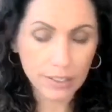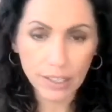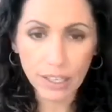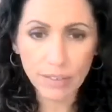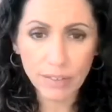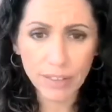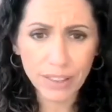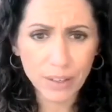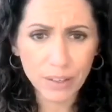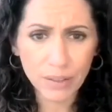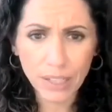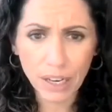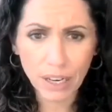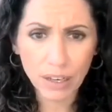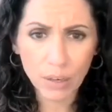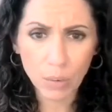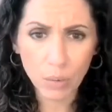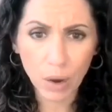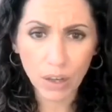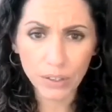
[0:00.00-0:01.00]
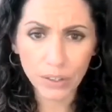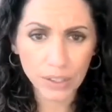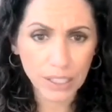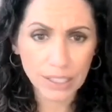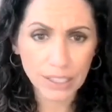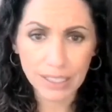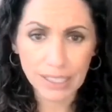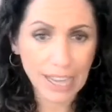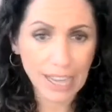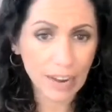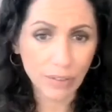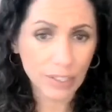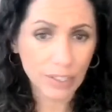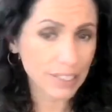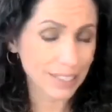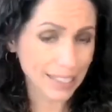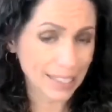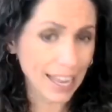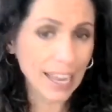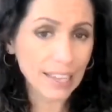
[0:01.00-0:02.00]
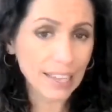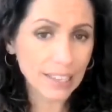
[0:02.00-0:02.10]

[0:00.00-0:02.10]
Even though Terry Walls doesn't ever say